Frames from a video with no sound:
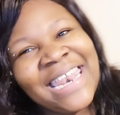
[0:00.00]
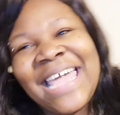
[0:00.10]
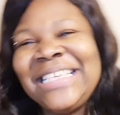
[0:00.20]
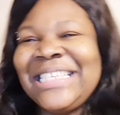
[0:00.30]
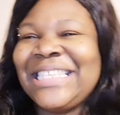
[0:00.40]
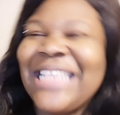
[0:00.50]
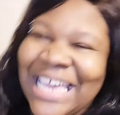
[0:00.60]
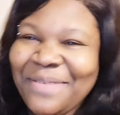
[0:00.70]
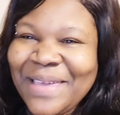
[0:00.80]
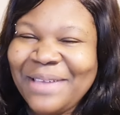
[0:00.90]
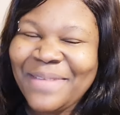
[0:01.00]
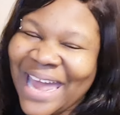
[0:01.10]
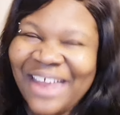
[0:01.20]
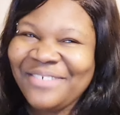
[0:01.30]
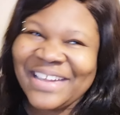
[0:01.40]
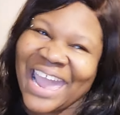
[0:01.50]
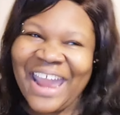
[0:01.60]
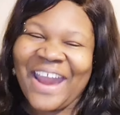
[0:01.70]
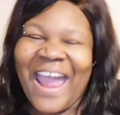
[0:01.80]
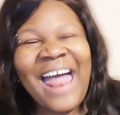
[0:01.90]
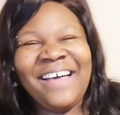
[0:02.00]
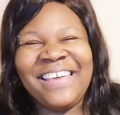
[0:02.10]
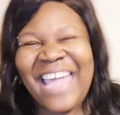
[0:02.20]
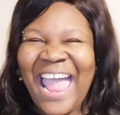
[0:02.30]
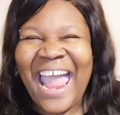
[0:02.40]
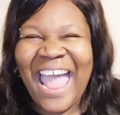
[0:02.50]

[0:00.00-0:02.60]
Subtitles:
They sick of me, but I don't care. I